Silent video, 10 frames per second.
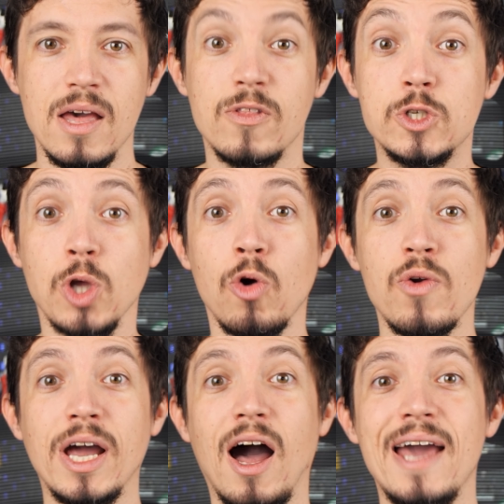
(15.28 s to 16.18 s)
The
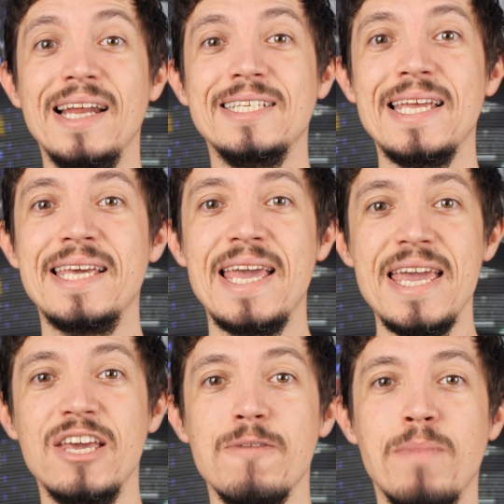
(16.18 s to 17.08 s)
soldering iron is a
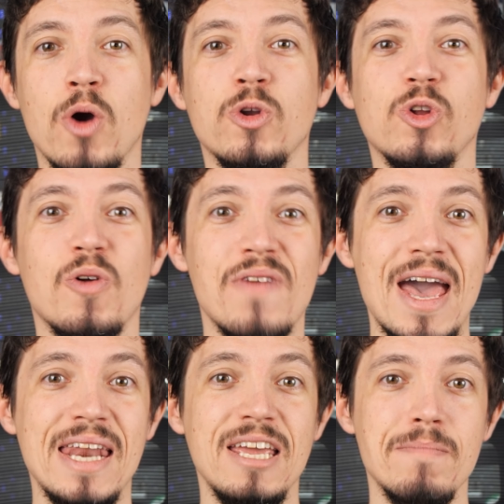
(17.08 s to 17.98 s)
key component of
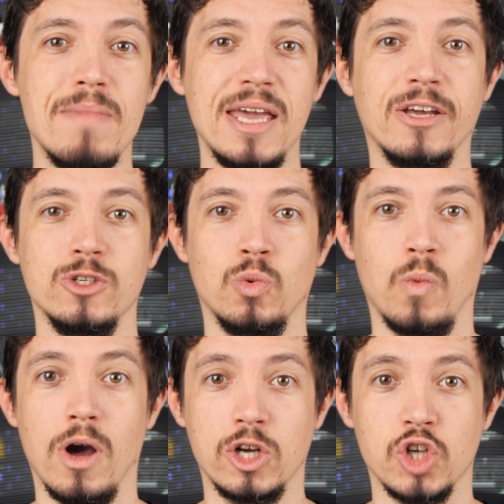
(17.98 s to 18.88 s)
any maker's
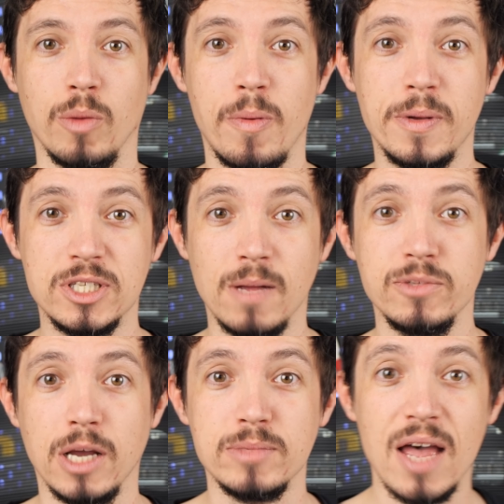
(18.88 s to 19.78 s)
workshop, but
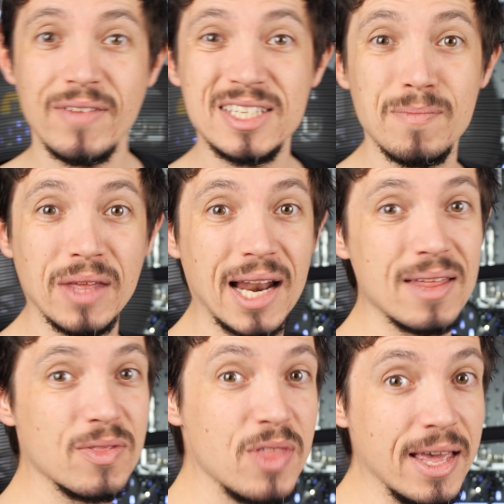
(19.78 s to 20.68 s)
sometimes having something
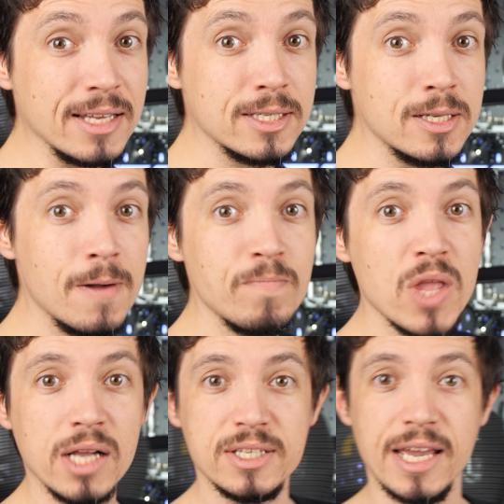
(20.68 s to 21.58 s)
like this
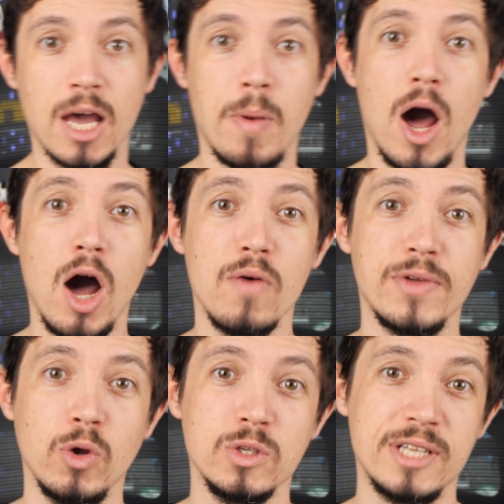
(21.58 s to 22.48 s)
take up half
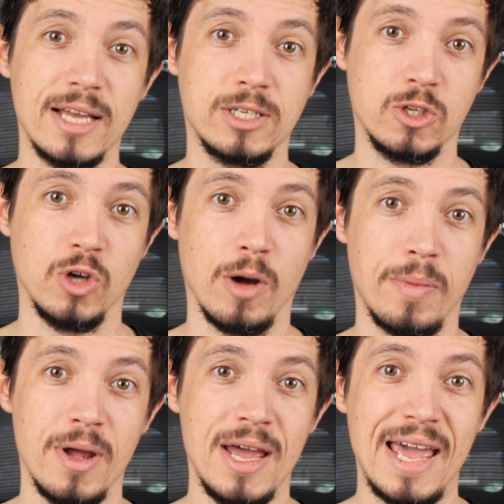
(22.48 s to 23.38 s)
of your
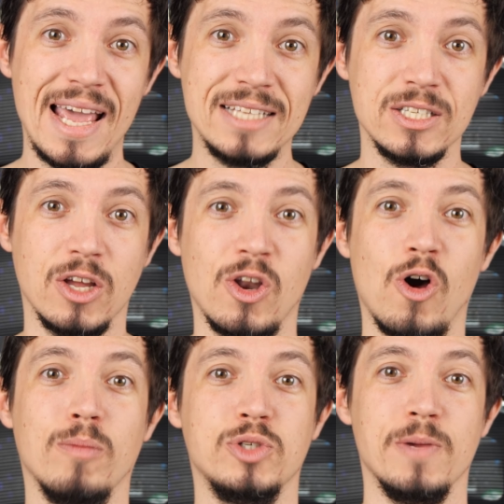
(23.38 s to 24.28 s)
desktop isn't an
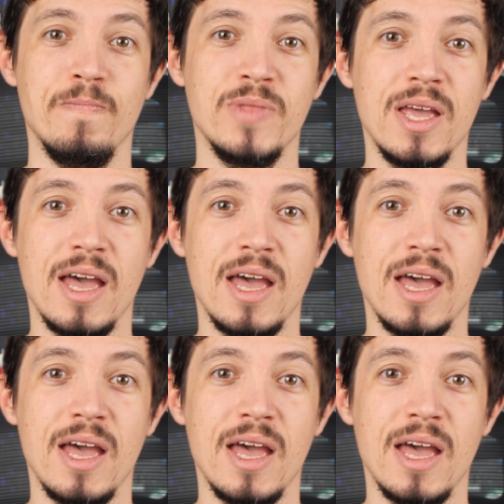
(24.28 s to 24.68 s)
option.